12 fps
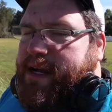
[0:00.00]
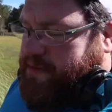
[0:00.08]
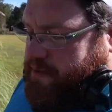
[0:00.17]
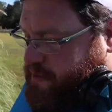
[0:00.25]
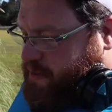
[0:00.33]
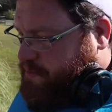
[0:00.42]

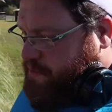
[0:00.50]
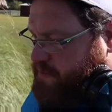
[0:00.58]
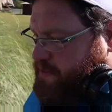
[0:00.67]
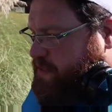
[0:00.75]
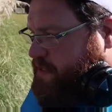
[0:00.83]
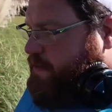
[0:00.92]
so this was
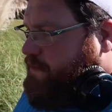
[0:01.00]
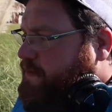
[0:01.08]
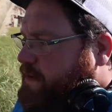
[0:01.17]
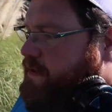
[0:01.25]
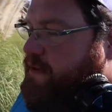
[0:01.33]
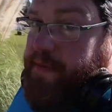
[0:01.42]
the stuff
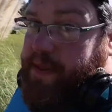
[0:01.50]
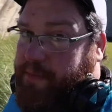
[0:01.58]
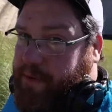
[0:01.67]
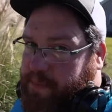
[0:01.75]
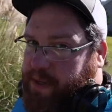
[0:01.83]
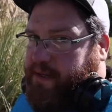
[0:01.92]
that
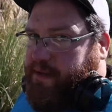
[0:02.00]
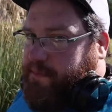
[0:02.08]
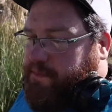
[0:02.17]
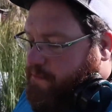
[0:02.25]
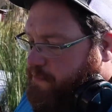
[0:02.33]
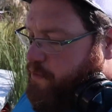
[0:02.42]
we picked up
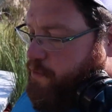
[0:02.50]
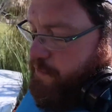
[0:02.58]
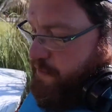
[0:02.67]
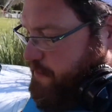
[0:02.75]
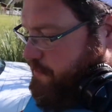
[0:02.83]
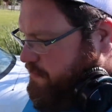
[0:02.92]
from the
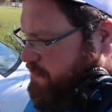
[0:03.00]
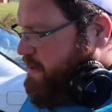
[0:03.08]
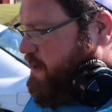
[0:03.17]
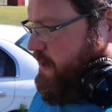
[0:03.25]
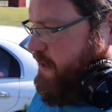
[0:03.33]
Homesteaders of America